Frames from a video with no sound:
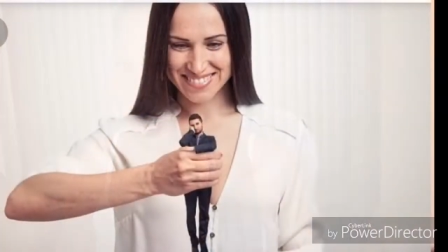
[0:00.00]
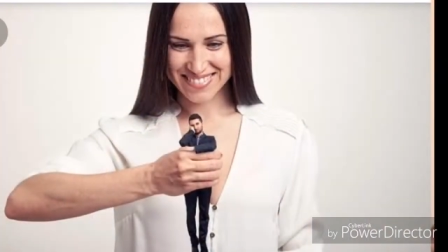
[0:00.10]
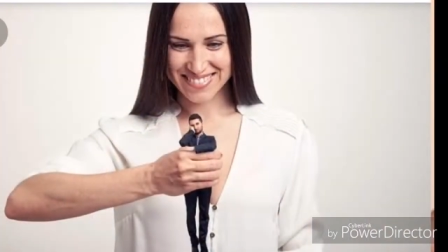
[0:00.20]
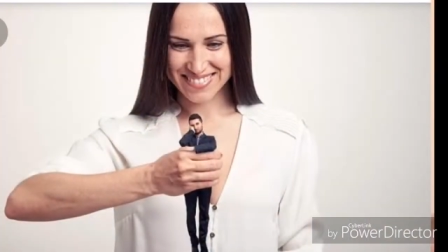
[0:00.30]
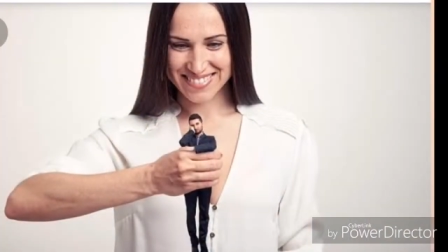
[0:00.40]

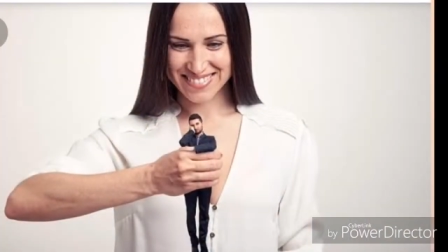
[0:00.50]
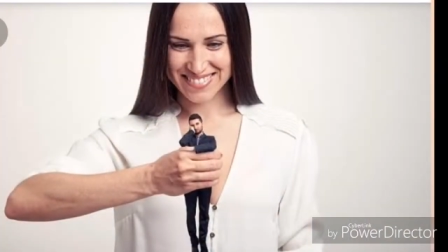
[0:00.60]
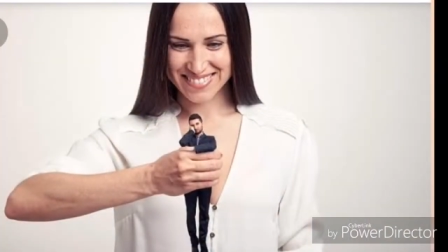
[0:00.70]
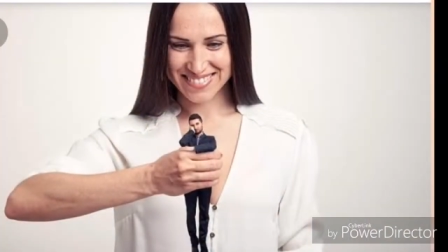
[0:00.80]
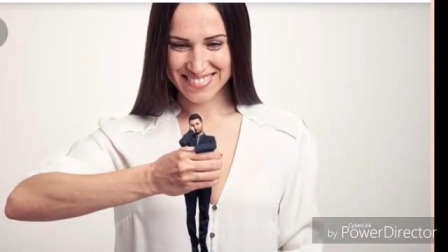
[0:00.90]
if i'm
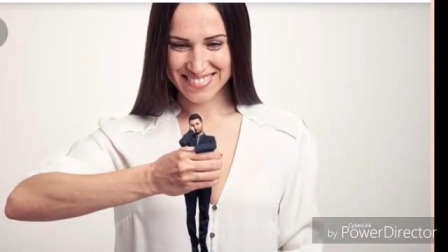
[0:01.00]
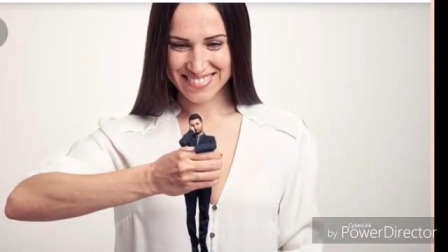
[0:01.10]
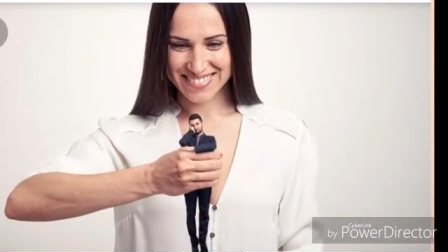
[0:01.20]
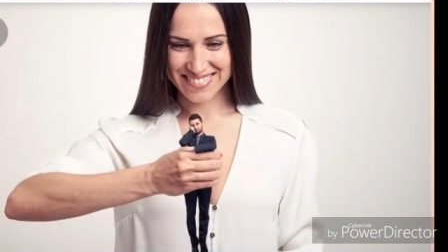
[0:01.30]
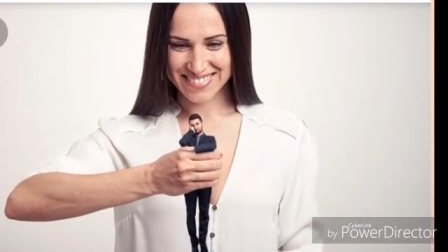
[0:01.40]
35 and i
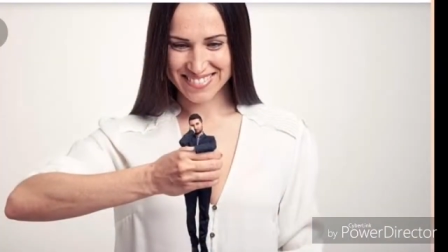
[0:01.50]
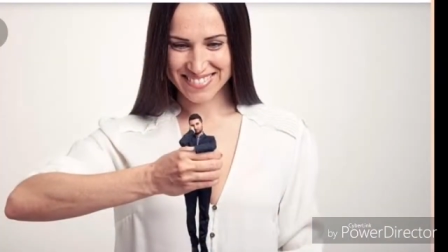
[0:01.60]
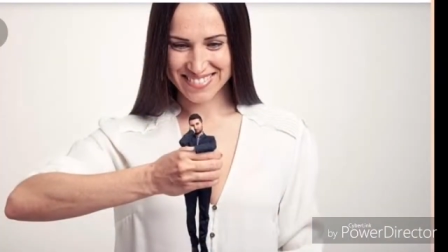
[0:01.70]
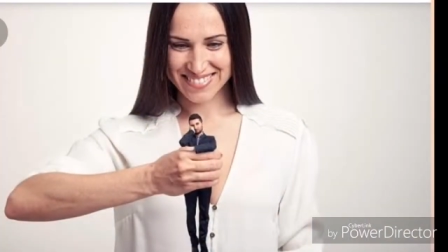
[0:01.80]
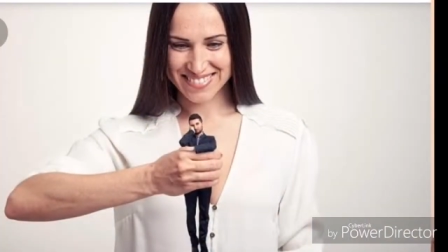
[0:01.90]
don't have
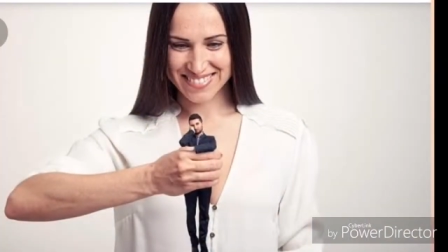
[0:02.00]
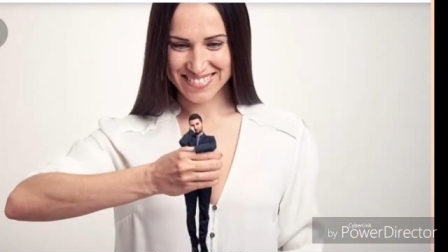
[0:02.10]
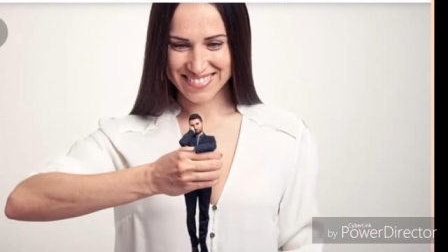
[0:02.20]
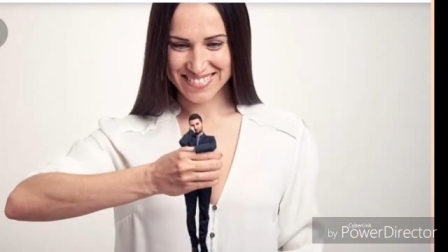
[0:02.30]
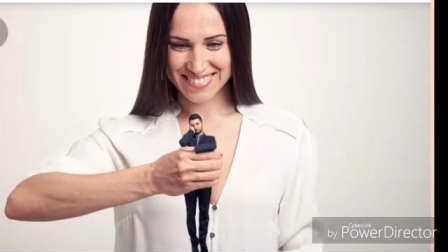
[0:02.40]
anyone let me
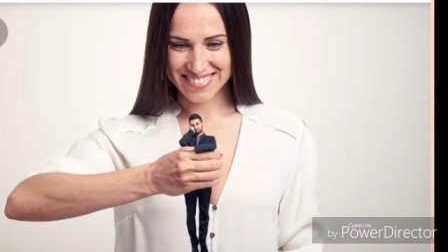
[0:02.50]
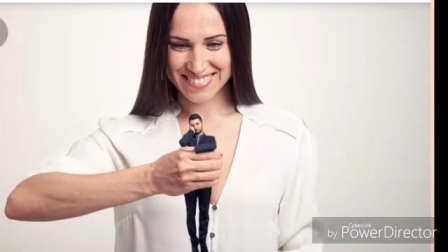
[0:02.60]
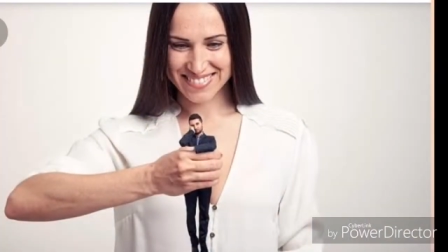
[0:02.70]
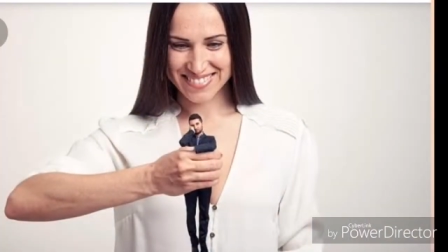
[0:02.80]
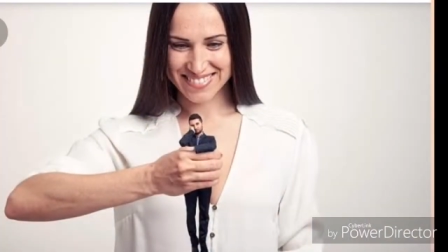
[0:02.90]
just take
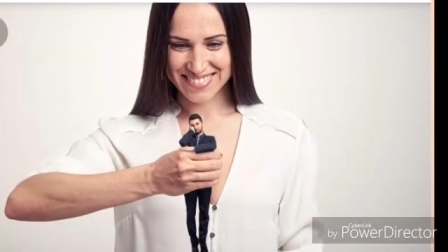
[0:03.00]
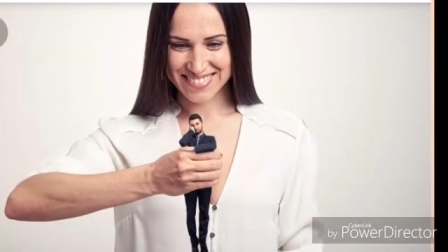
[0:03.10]
whatever